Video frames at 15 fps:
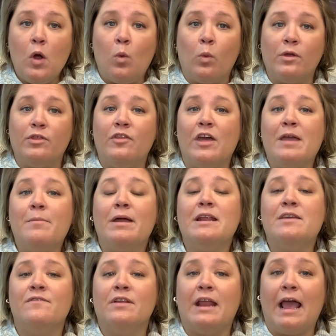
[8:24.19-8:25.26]
where they might
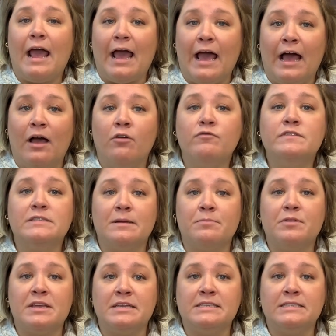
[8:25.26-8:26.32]
even have
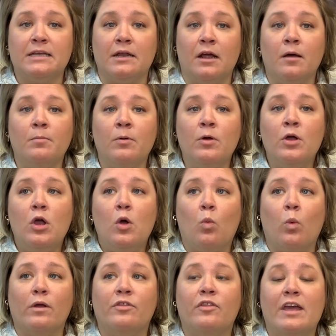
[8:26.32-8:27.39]
something set up
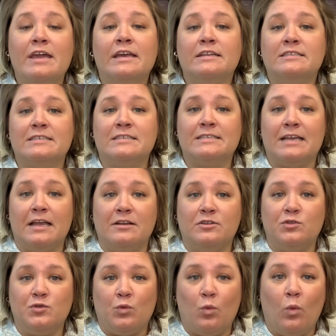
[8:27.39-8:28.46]
where they get to
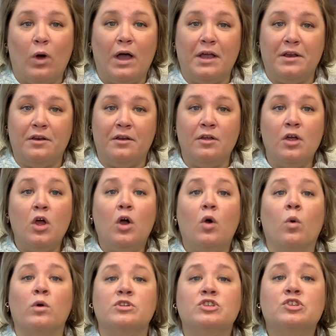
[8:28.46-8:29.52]
send 1
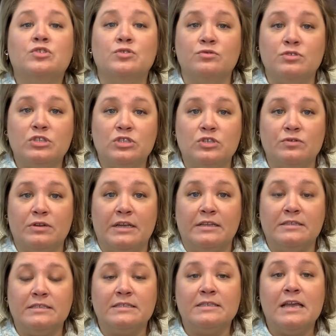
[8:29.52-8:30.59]
or 2
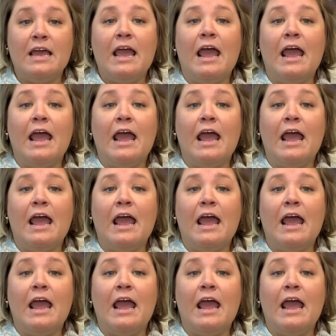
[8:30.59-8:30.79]
students,